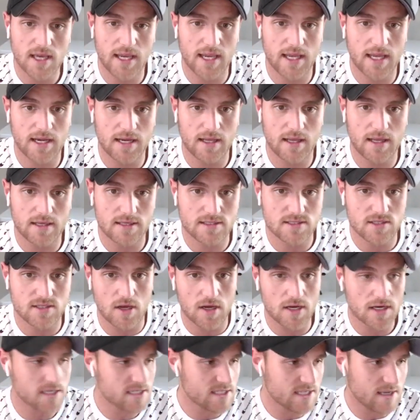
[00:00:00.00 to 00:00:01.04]
and as long
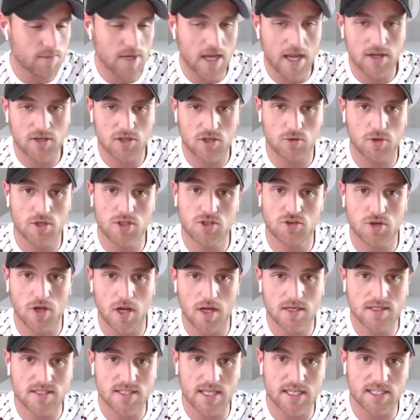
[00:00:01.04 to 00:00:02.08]
yeah. as I'm not doing
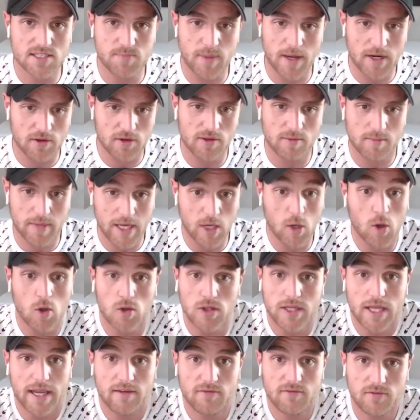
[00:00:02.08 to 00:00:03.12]
drugs, like it's better than my old
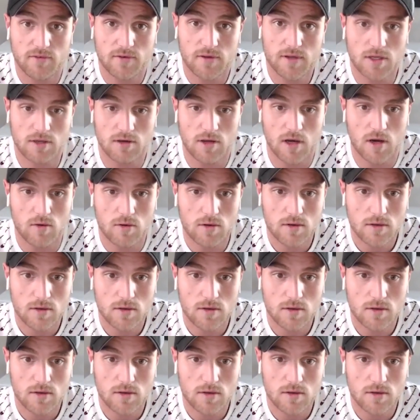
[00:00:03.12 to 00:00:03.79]
life, you know.